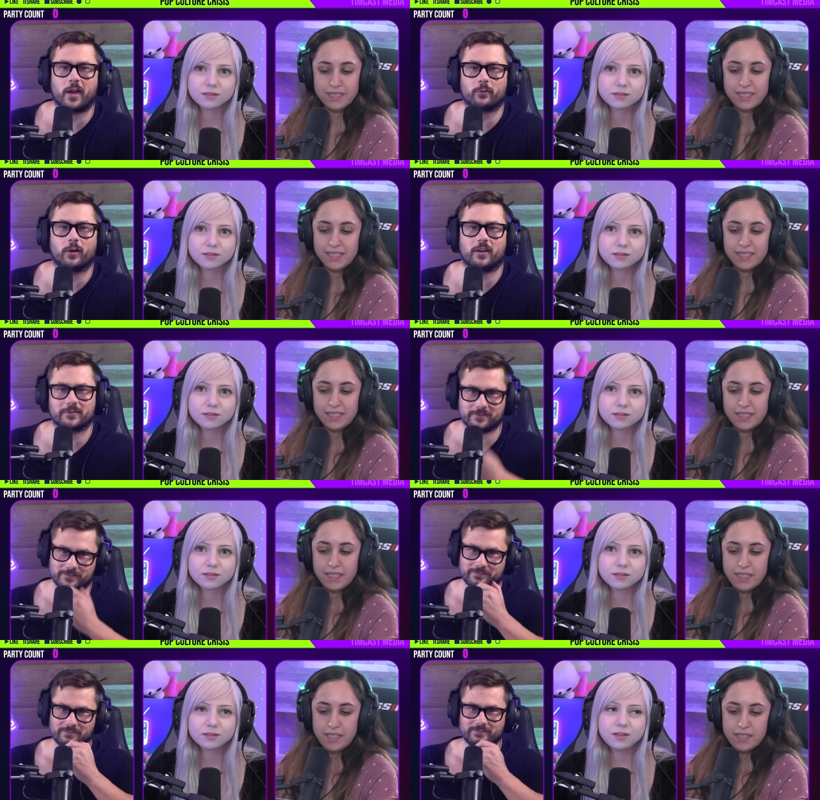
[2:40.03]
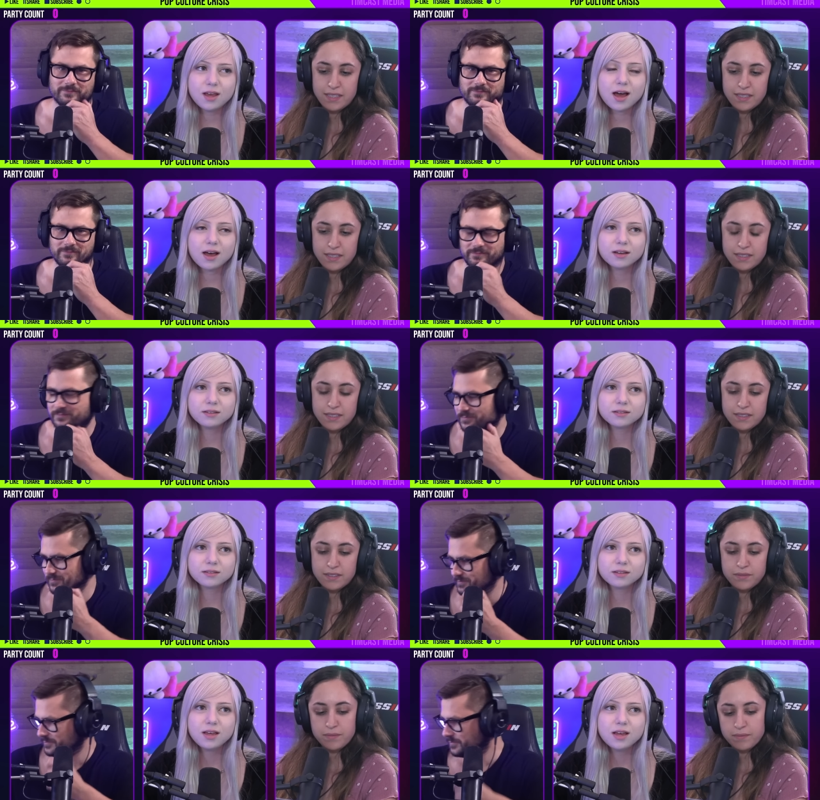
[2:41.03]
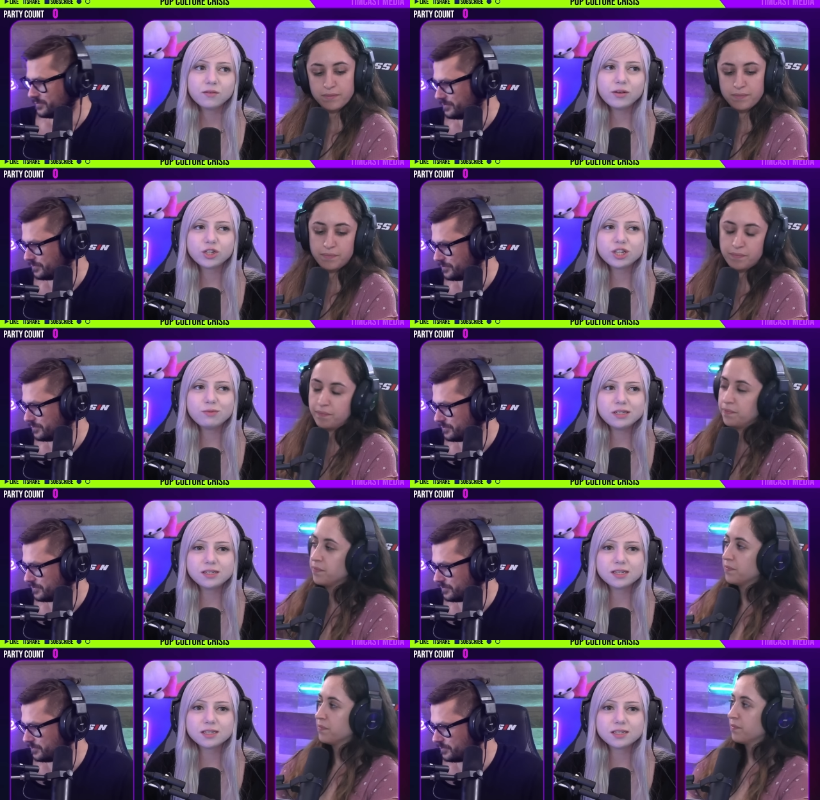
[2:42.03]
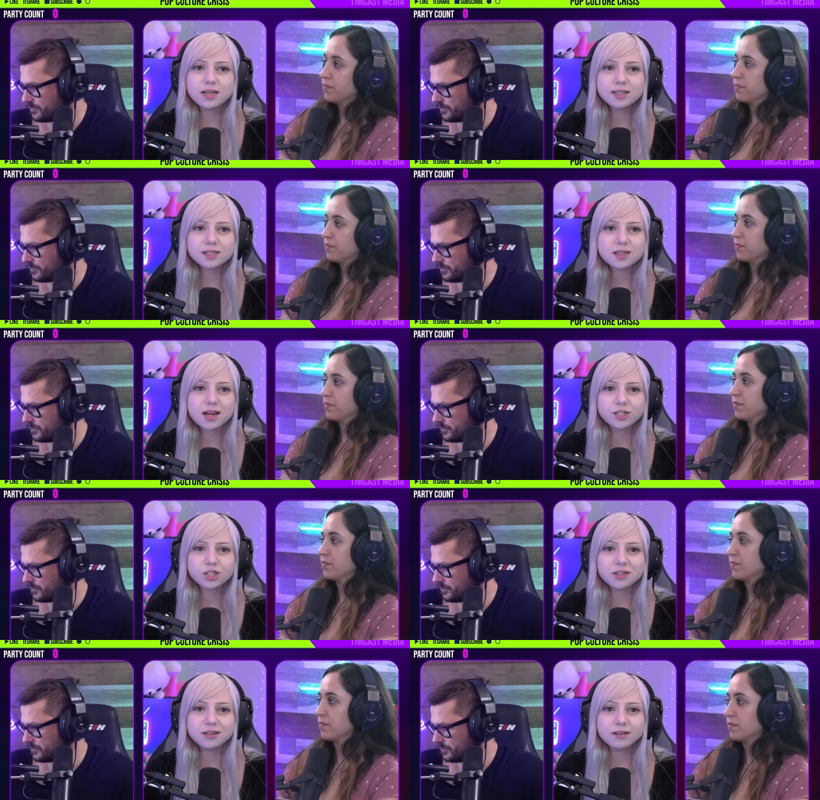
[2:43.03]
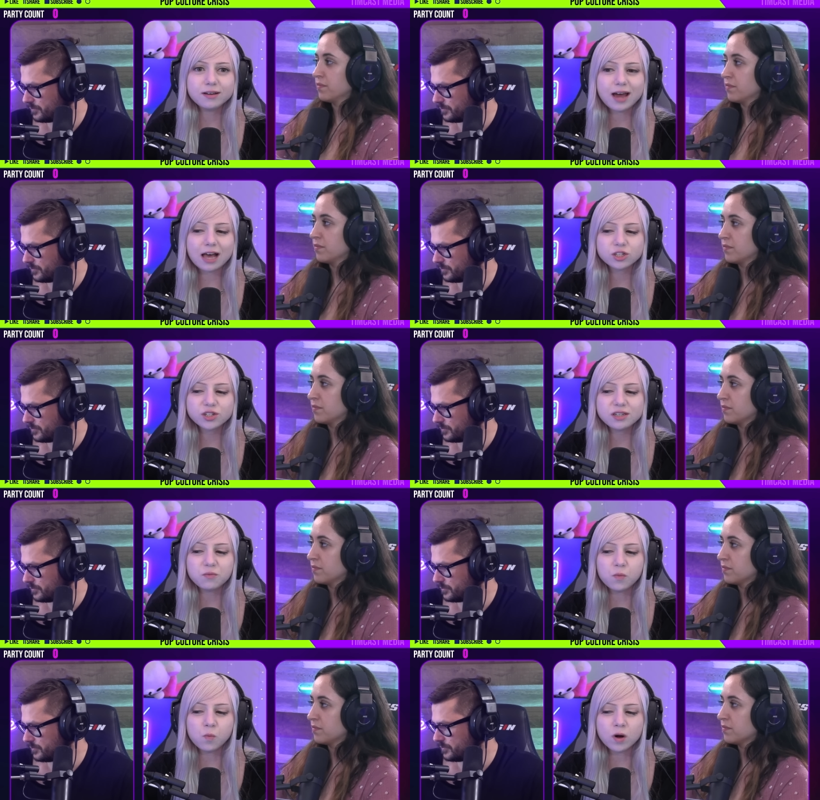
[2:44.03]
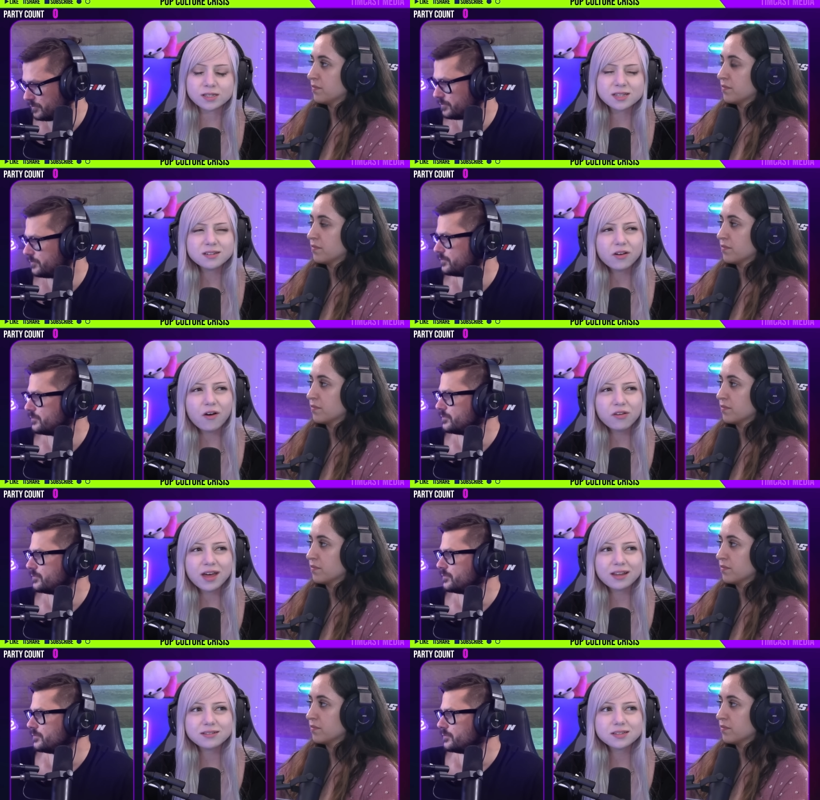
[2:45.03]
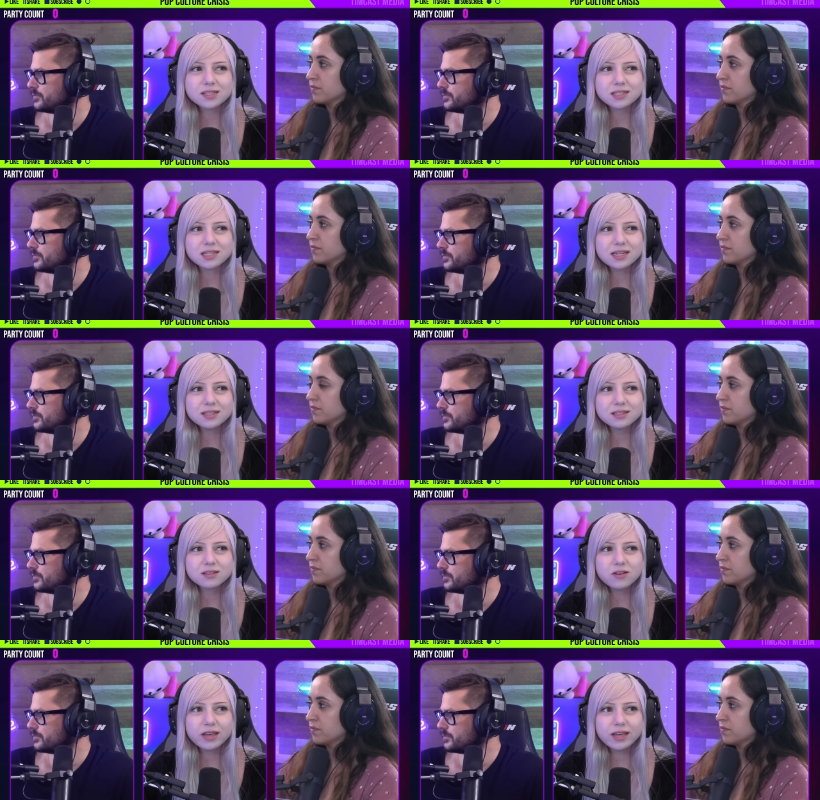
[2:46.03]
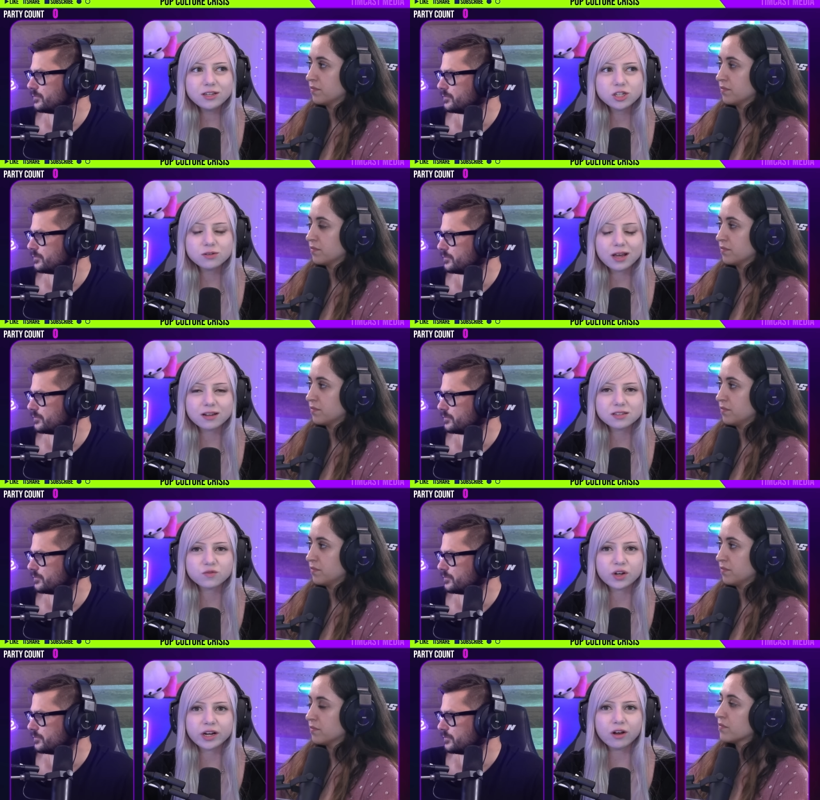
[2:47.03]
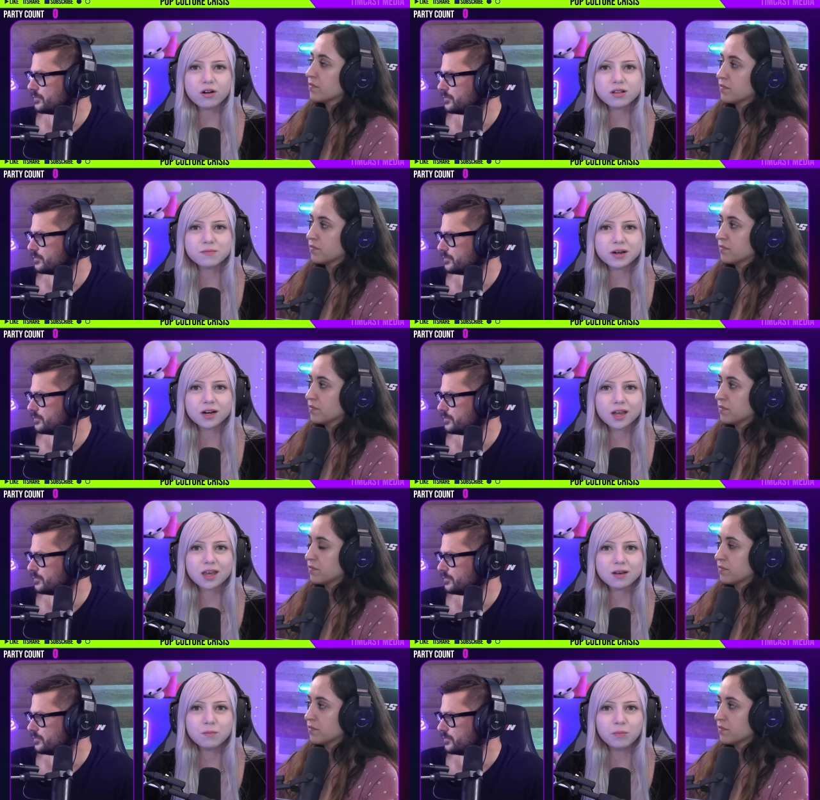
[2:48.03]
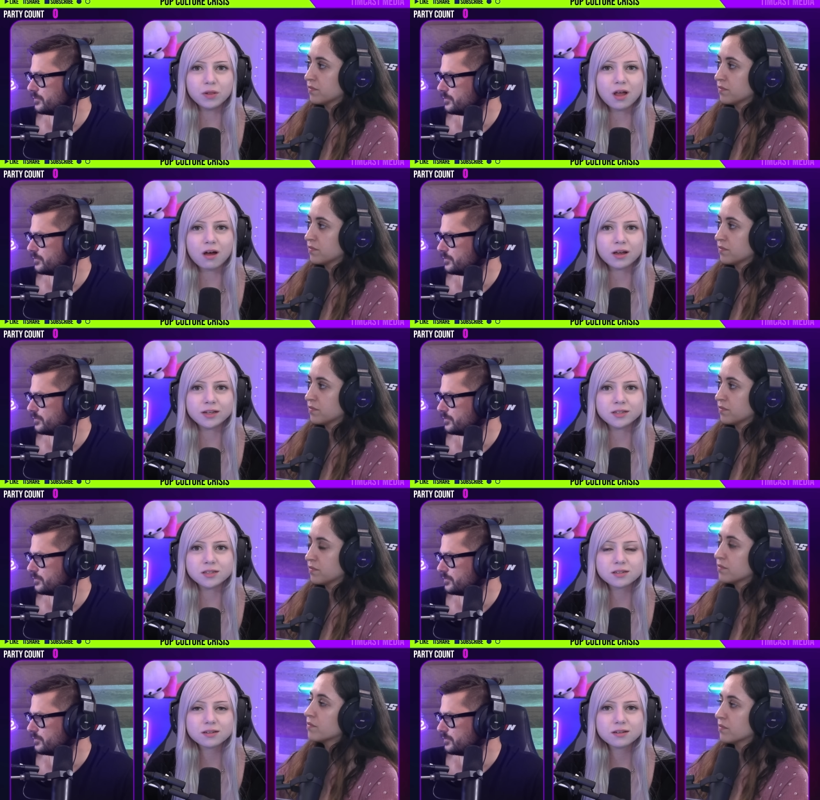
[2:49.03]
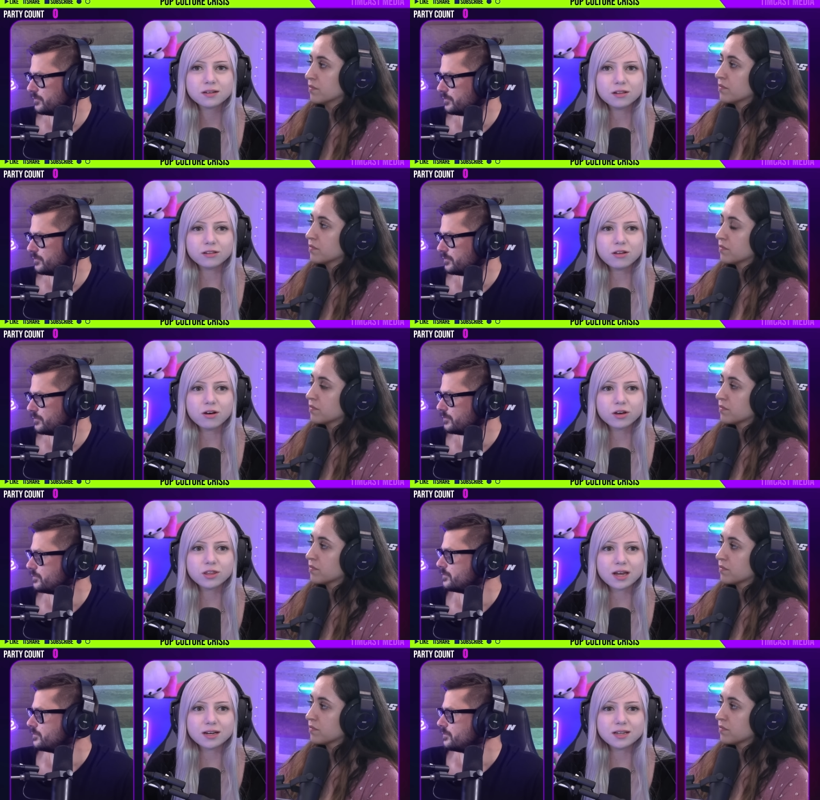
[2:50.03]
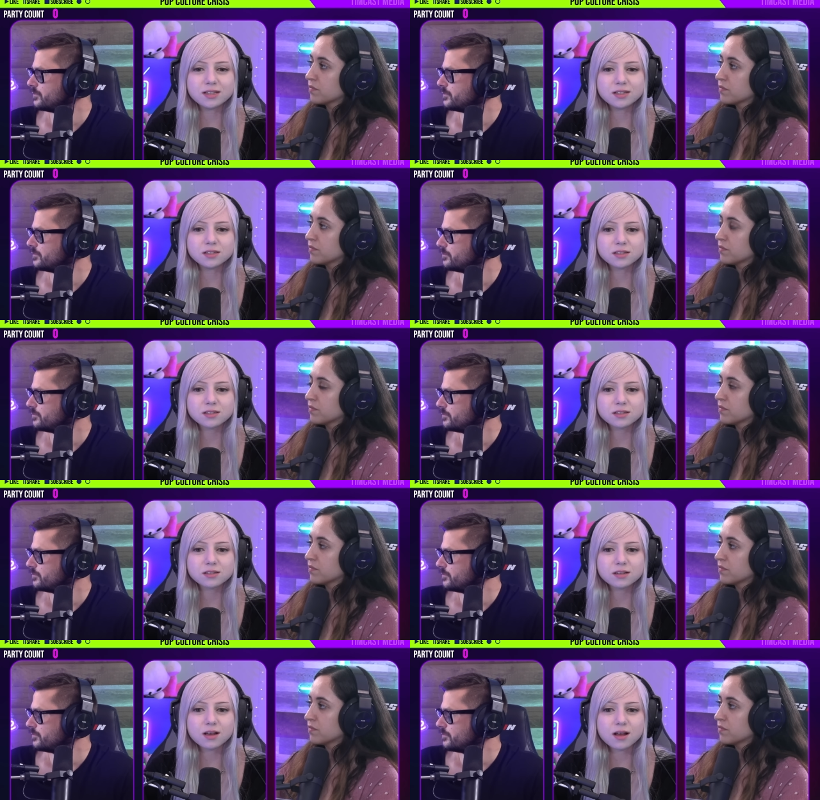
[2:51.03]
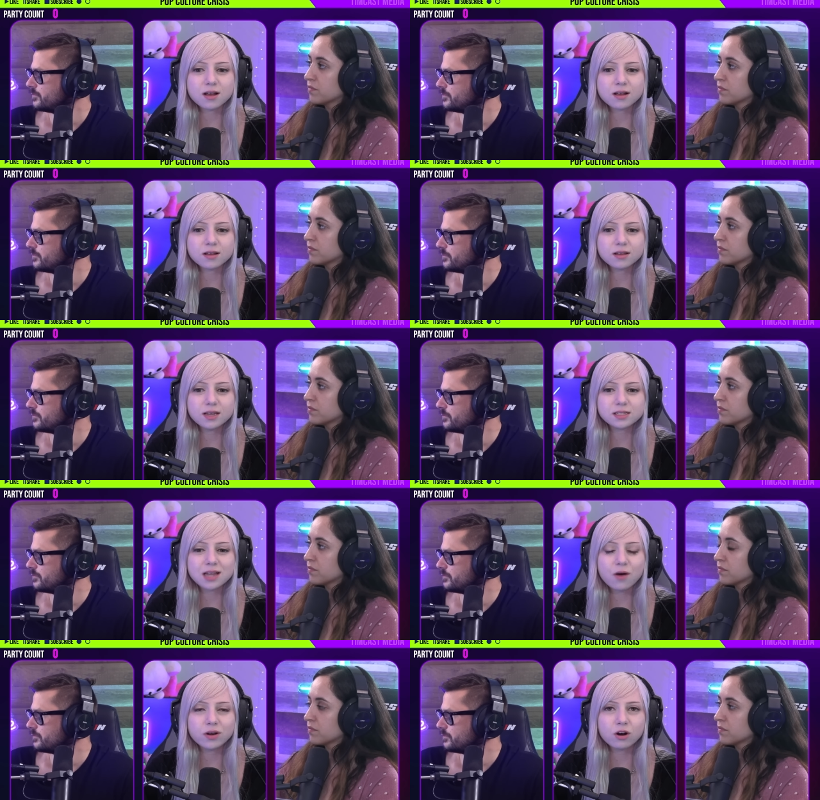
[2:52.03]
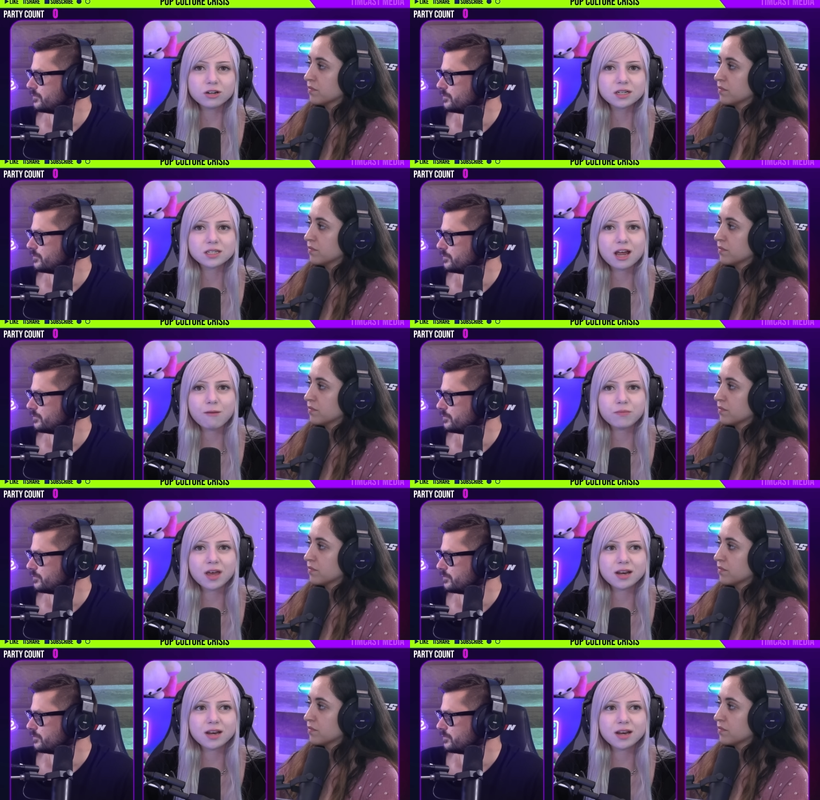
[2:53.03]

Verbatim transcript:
Speaker 1: wrong. Yeah, well, she was distinct in that she actually wasn't all that distinct looking. She had this very all-American blonde mm-hmm. look that is uh, it's now an archetype that